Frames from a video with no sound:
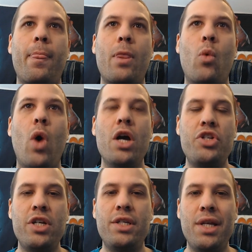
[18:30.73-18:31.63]

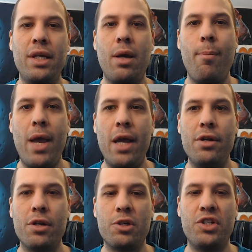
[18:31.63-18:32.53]
Washington
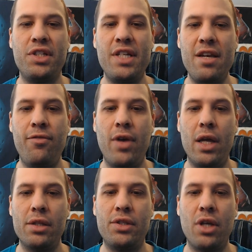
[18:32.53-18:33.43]
Commanders
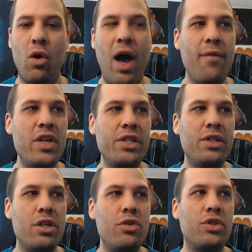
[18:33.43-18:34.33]
defense. So
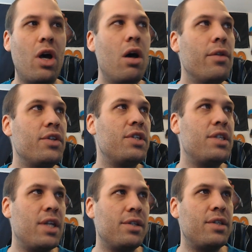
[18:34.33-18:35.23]
obviously you saw all the
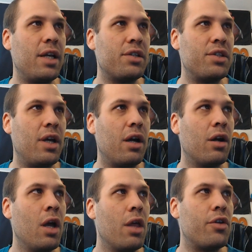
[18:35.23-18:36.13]
statistics
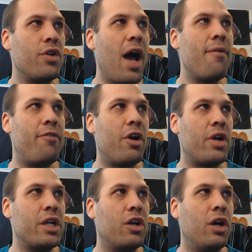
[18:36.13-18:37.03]
there. They're not
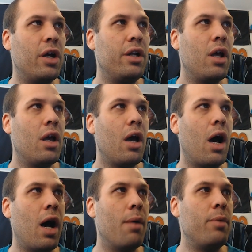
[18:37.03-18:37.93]
very good.
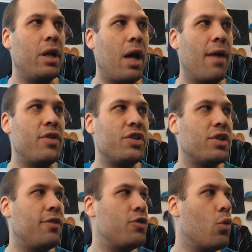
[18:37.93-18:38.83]
And
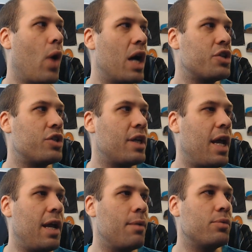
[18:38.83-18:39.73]
obviously if you watch the
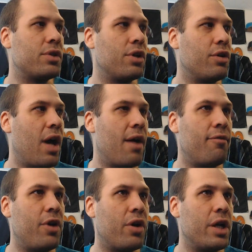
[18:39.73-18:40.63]
games, they're
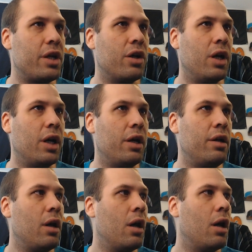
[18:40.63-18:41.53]
not very good.